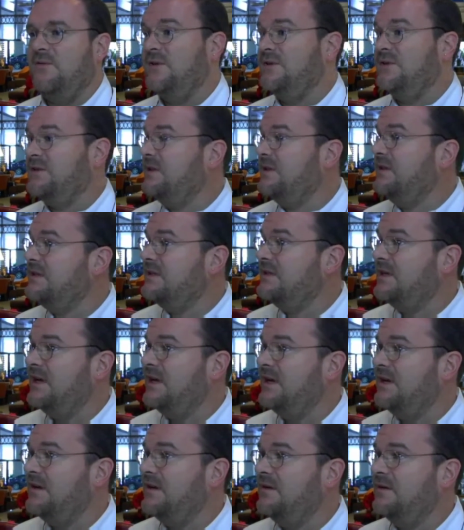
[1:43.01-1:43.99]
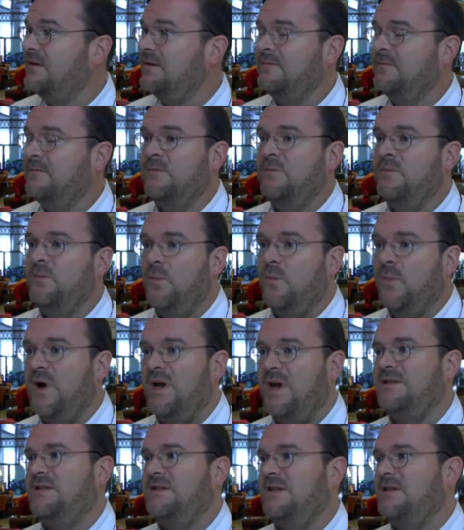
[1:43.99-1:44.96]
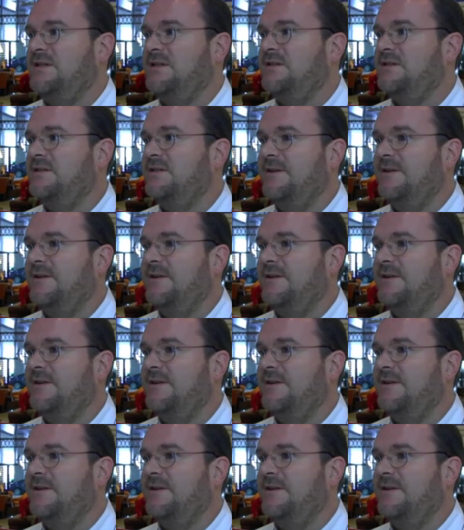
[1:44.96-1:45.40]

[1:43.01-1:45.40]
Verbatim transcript: facilitated process.